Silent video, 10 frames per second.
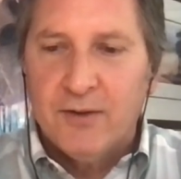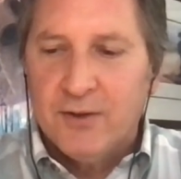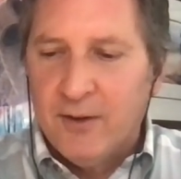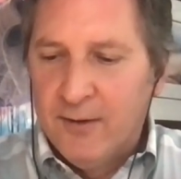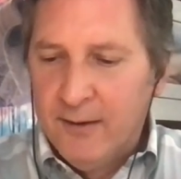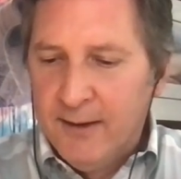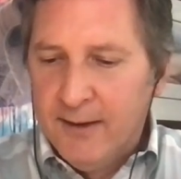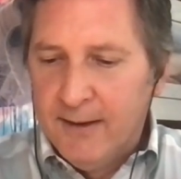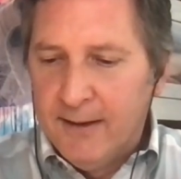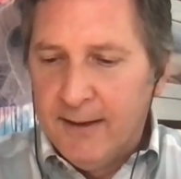So,
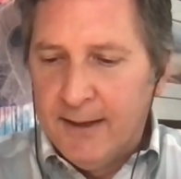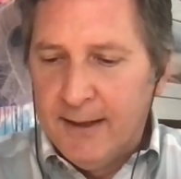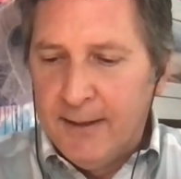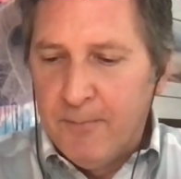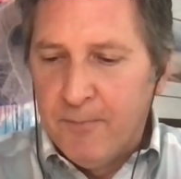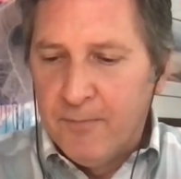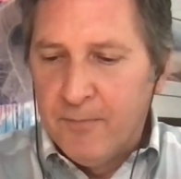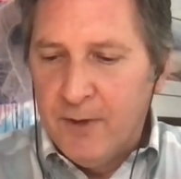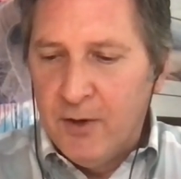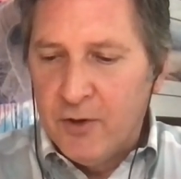um,
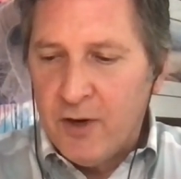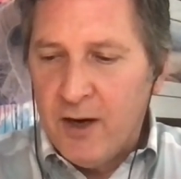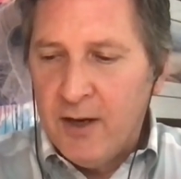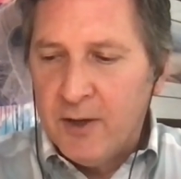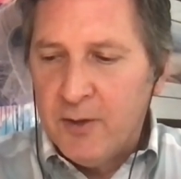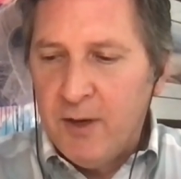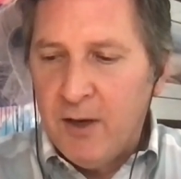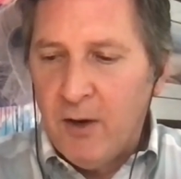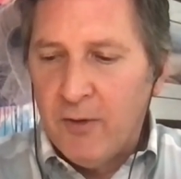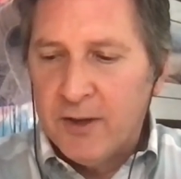you know, try not to
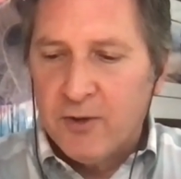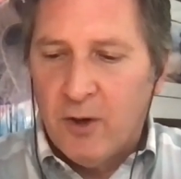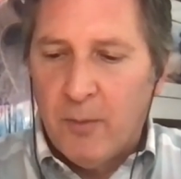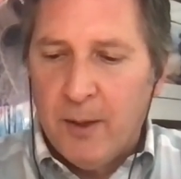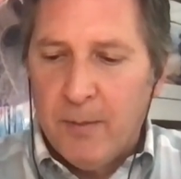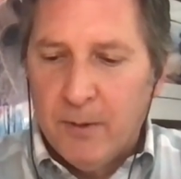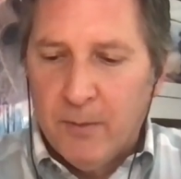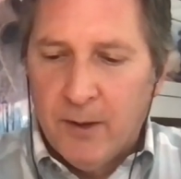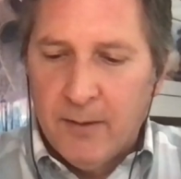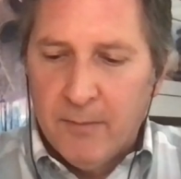be all things to all people,
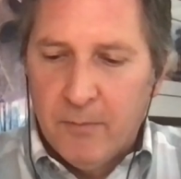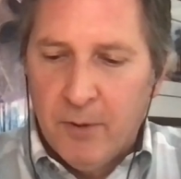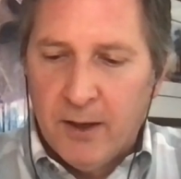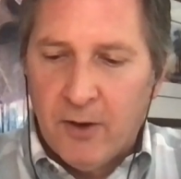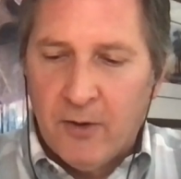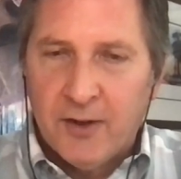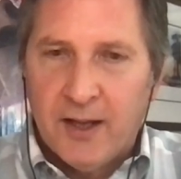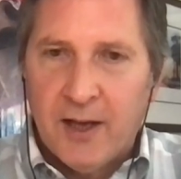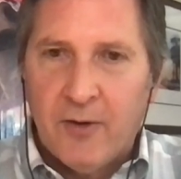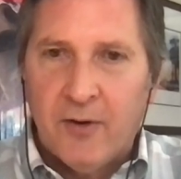but bring it all
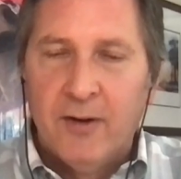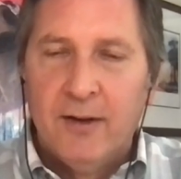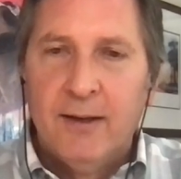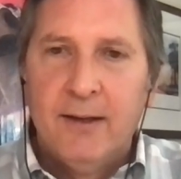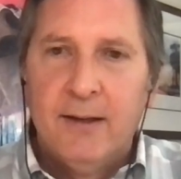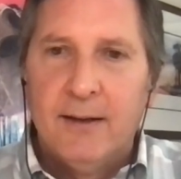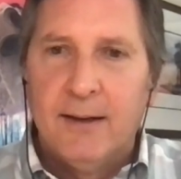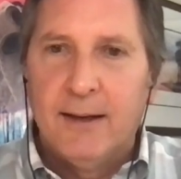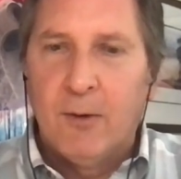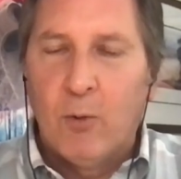together,
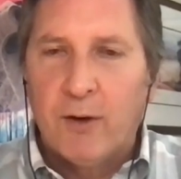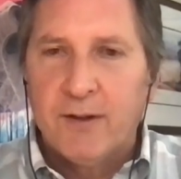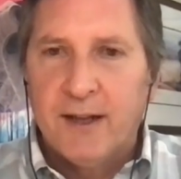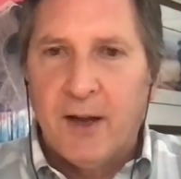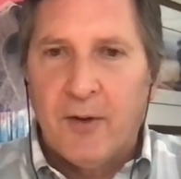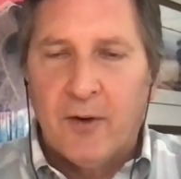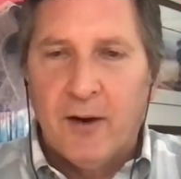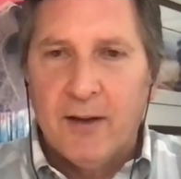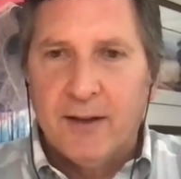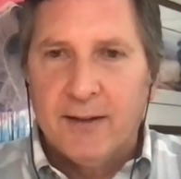uh, work together.
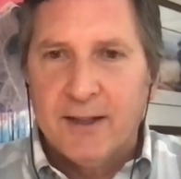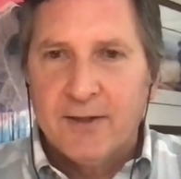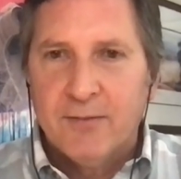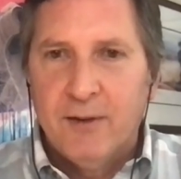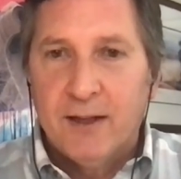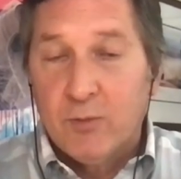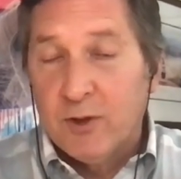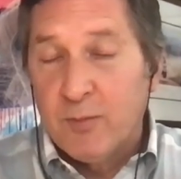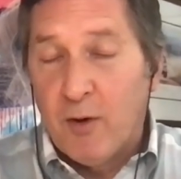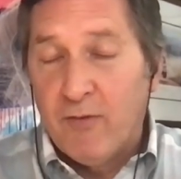I think that's that's
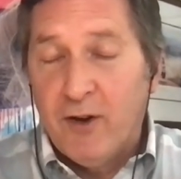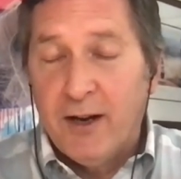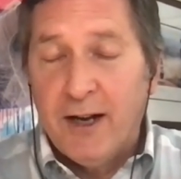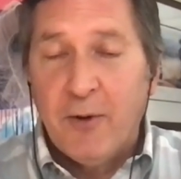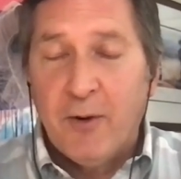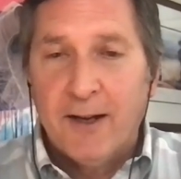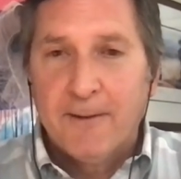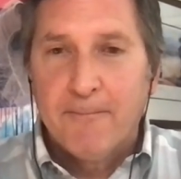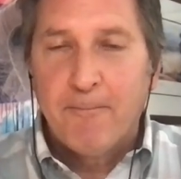what's more fun anyway.